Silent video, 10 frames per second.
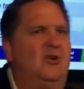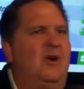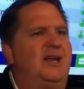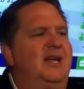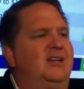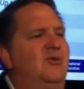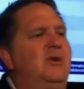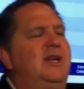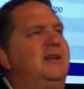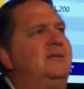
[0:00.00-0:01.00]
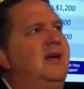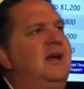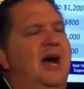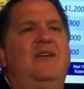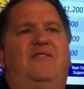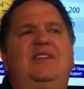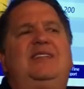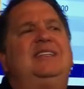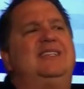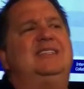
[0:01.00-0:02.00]
I get 28 times, I get
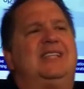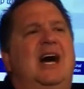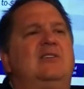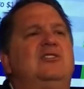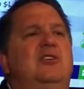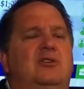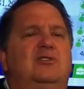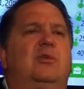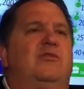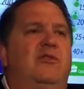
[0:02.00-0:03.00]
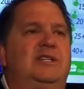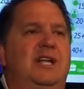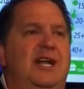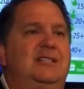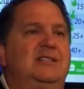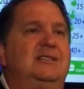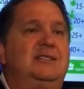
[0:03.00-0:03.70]
$56,000 for referring 10 agents?